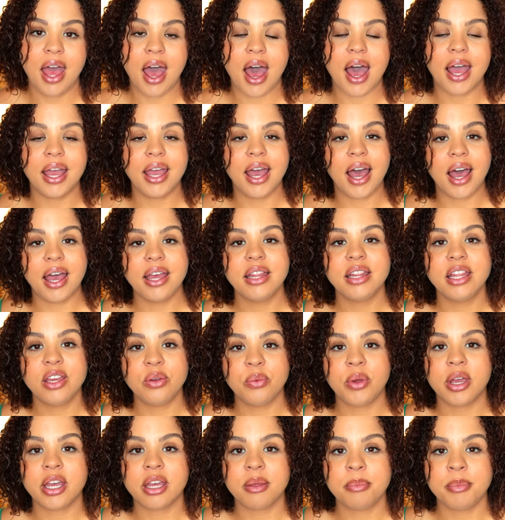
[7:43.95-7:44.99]
I highly
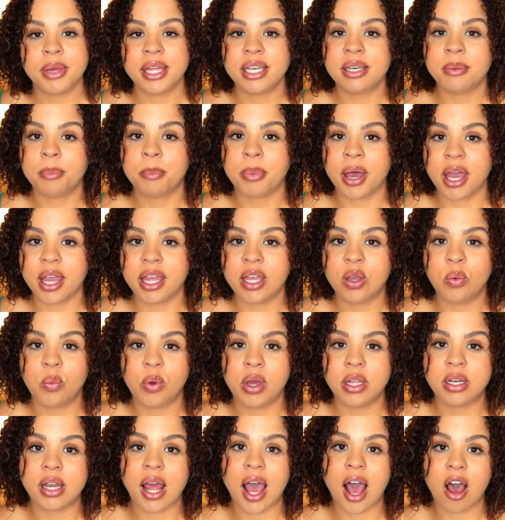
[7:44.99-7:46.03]
recommend buying
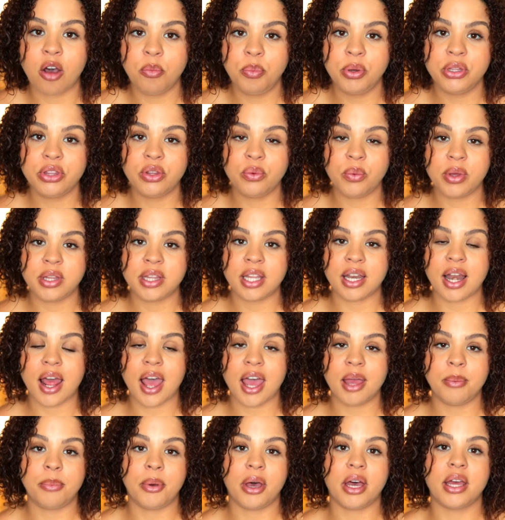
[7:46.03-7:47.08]
one. I'll put the one that
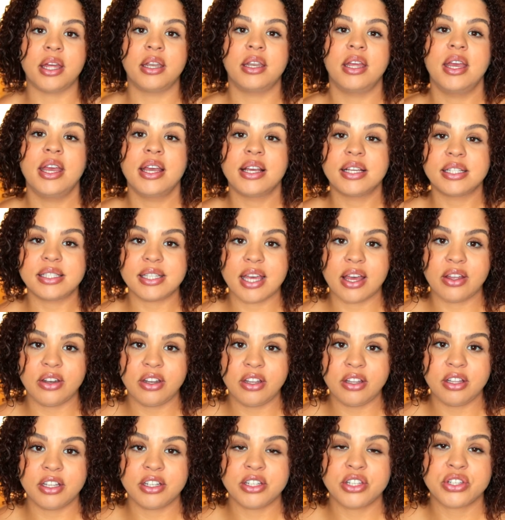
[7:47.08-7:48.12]
I bought down
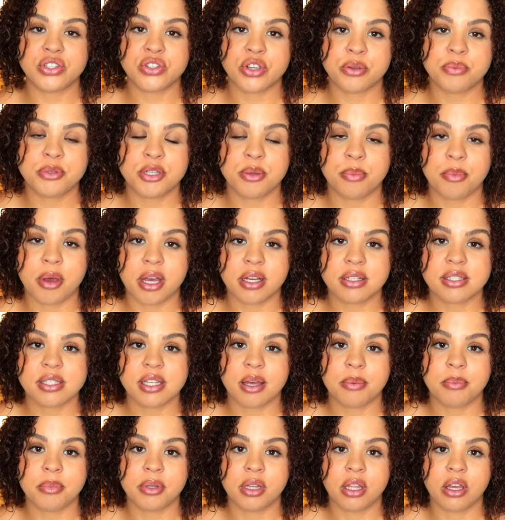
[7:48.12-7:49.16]
in the description box
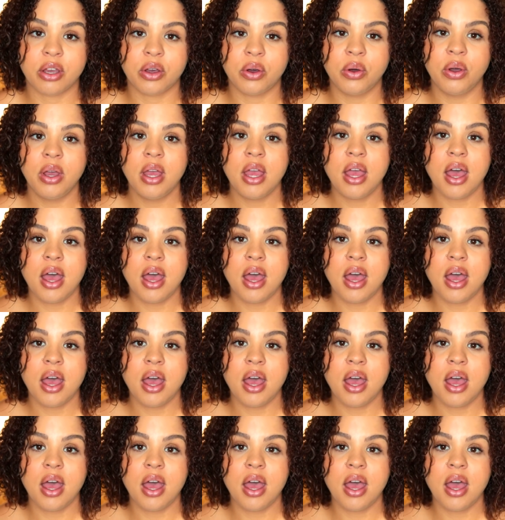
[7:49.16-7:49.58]
down below.